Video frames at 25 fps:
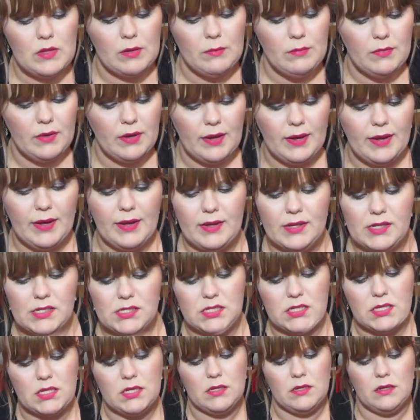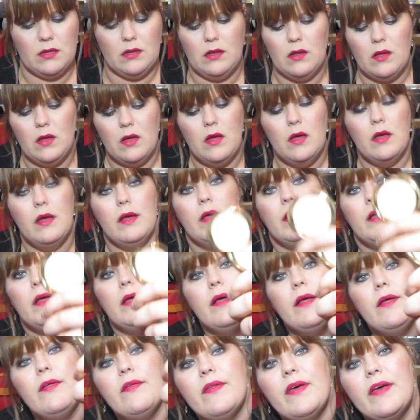But
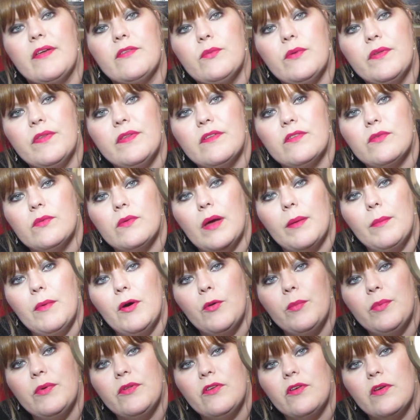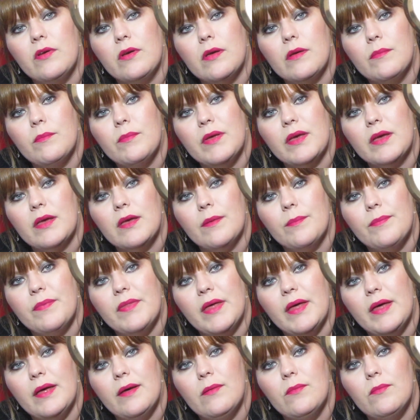that's what this, I'm hoping you can pick up
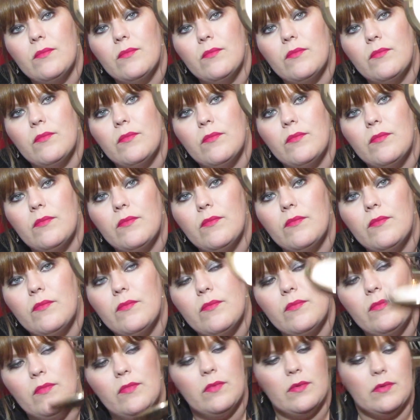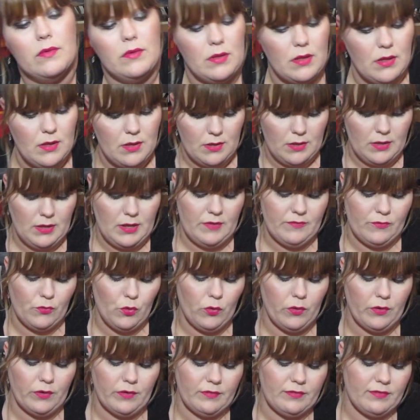that. And of
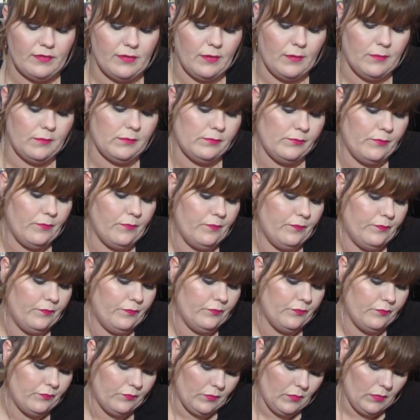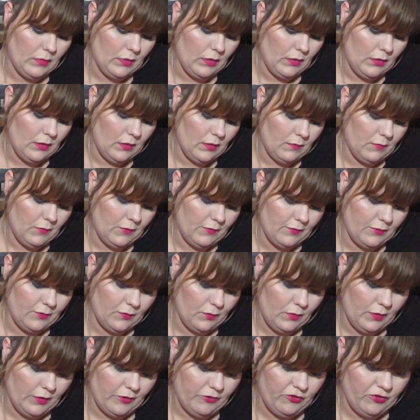course, I'll
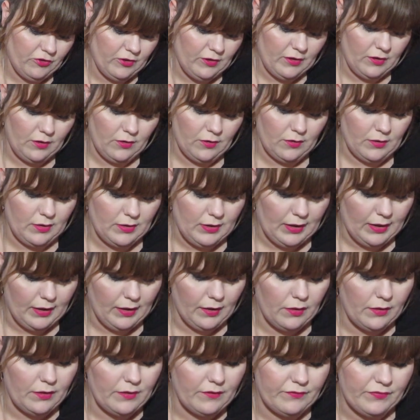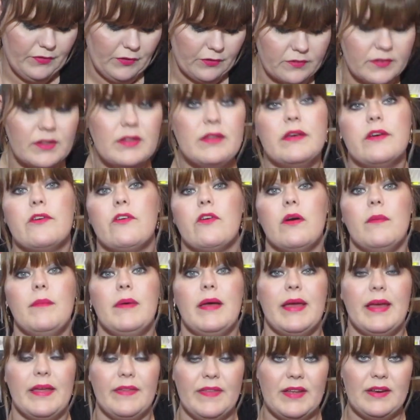swatch it here. Now, if there's glitter on
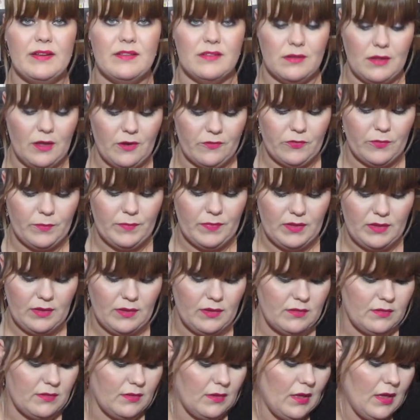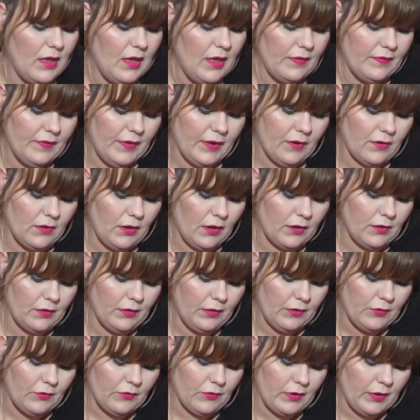my hand, that is not from this. They are not
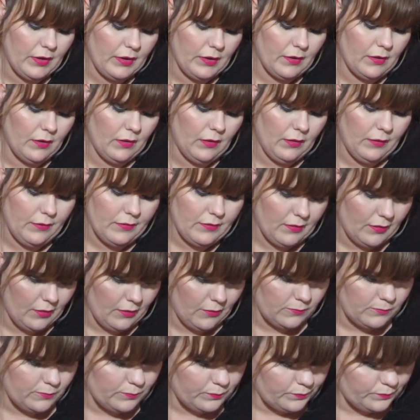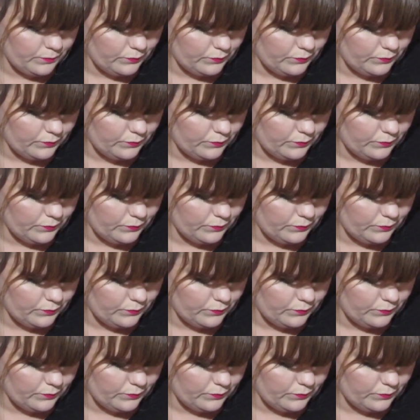glittery at all, so.